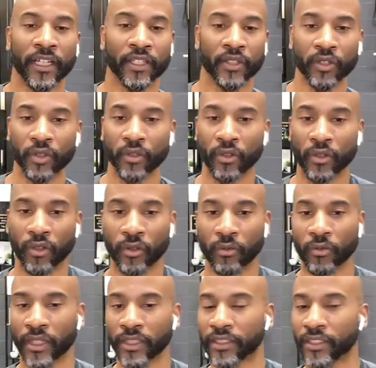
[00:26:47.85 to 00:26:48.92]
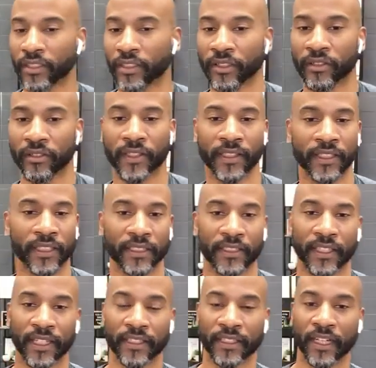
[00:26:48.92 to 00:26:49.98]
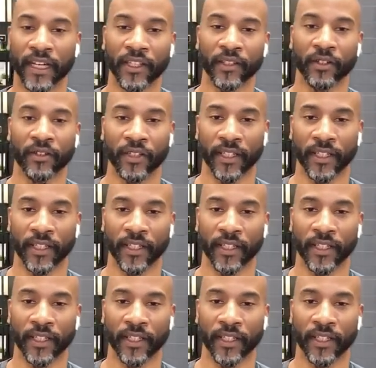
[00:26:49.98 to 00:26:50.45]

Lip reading: neuromuscular and this, that, the other.